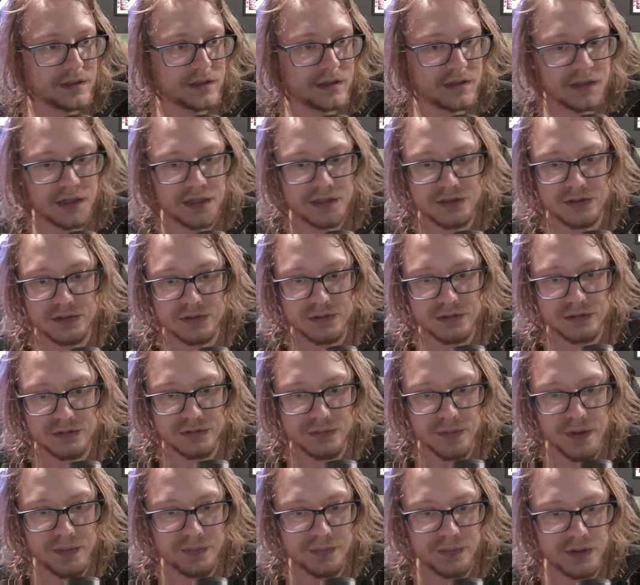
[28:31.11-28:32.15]
I don't
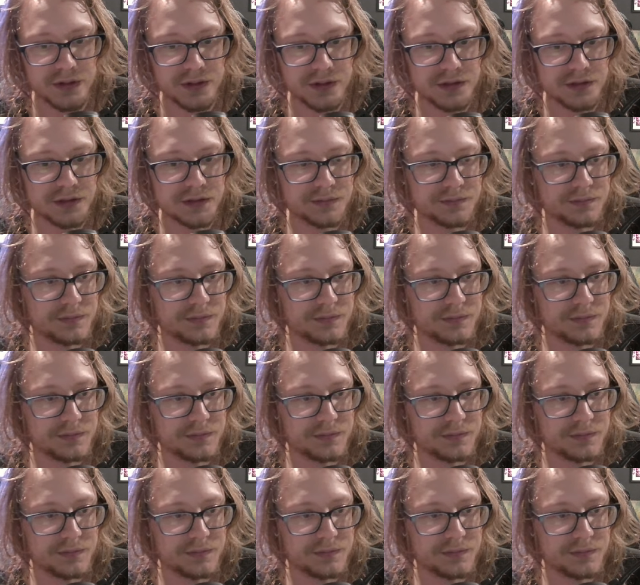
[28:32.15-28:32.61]
remember,